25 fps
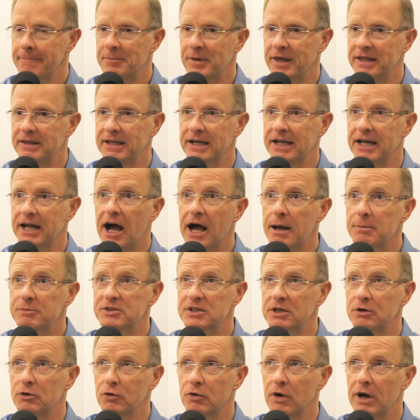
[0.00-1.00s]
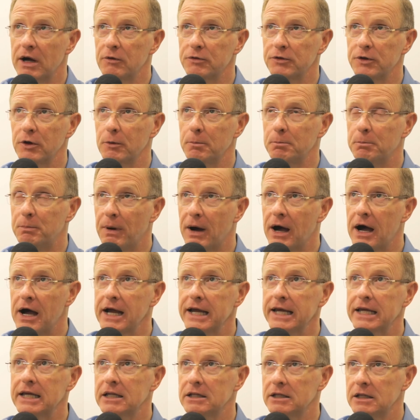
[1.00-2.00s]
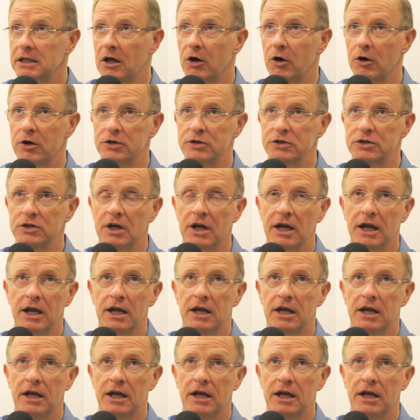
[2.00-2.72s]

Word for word: And the cops that are out there, by and large,